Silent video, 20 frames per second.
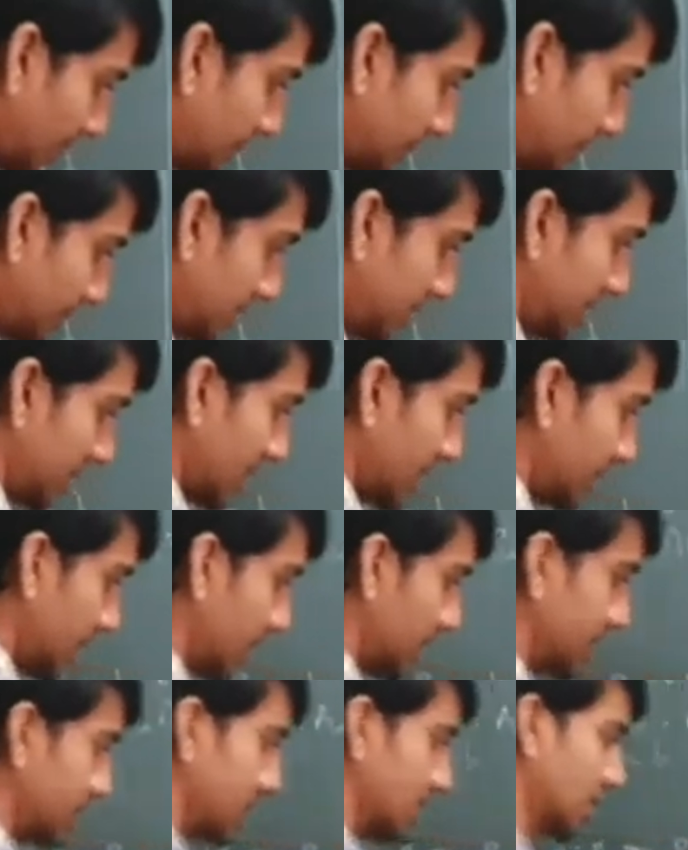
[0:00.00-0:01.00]
f is same
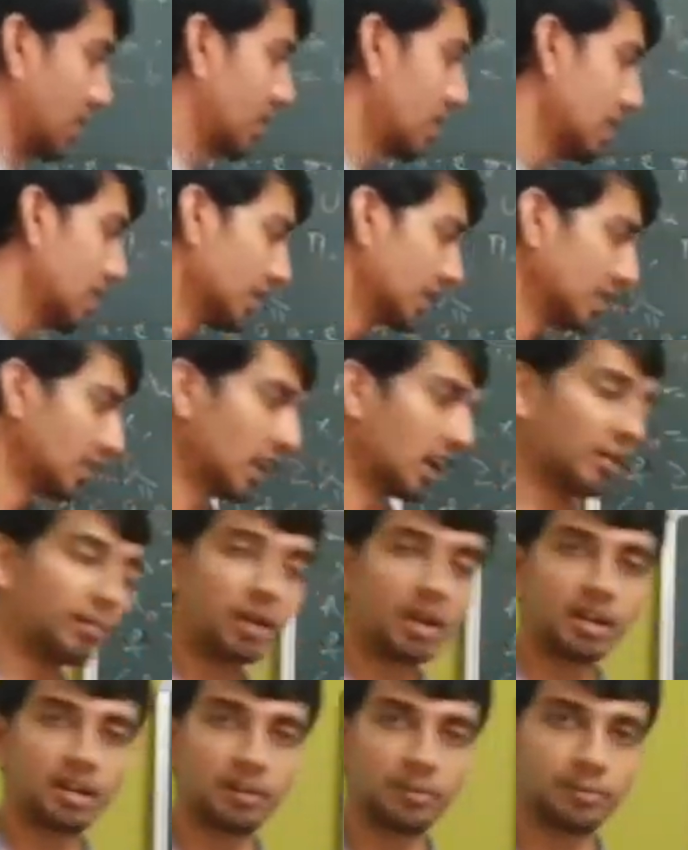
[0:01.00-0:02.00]
as
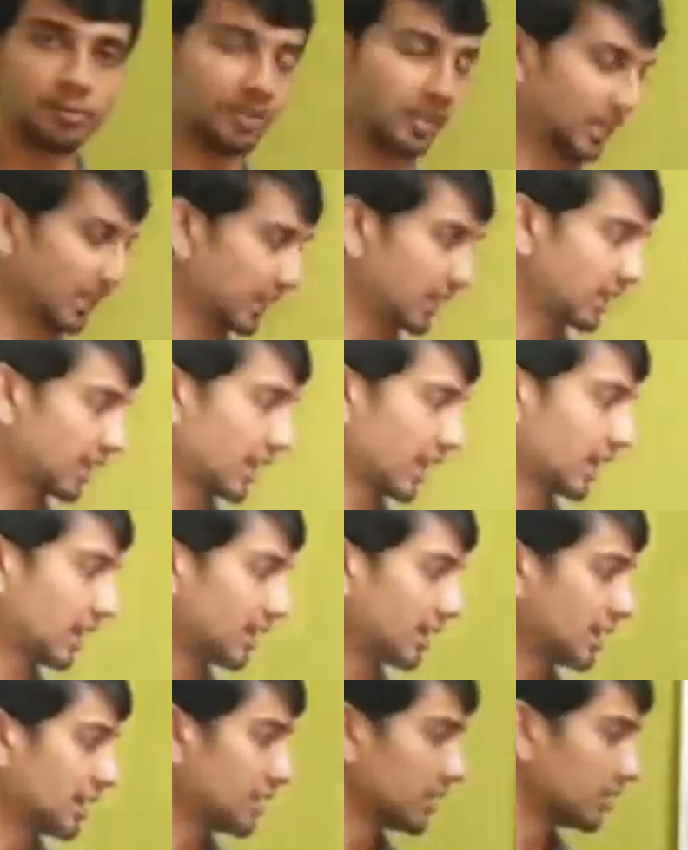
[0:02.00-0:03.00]
gamma of
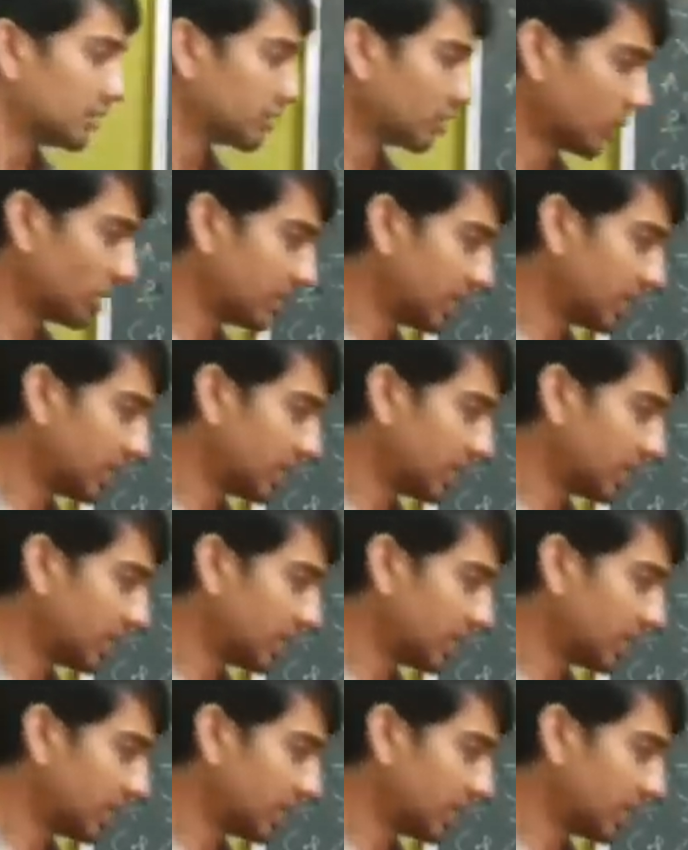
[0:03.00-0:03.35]
ek, so